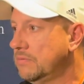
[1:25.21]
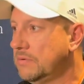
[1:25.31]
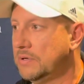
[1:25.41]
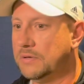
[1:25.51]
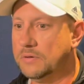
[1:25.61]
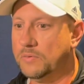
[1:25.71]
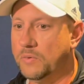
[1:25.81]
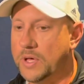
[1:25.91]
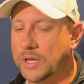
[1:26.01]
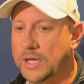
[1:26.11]
And
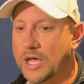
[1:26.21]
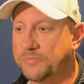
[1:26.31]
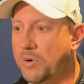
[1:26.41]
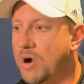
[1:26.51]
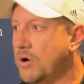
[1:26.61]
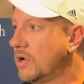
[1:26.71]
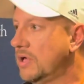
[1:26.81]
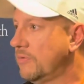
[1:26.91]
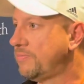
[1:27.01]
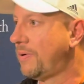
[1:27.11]
we had guys partnered
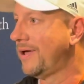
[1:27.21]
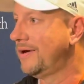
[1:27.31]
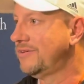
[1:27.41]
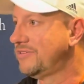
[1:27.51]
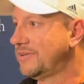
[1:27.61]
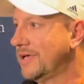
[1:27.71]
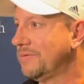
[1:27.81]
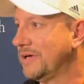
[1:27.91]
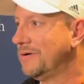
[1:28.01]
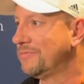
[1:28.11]
up with players to help
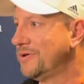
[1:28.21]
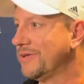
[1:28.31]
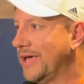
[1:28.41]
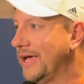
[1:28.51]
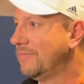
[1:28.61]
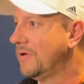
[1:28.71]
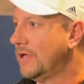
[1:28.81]
get them through the game.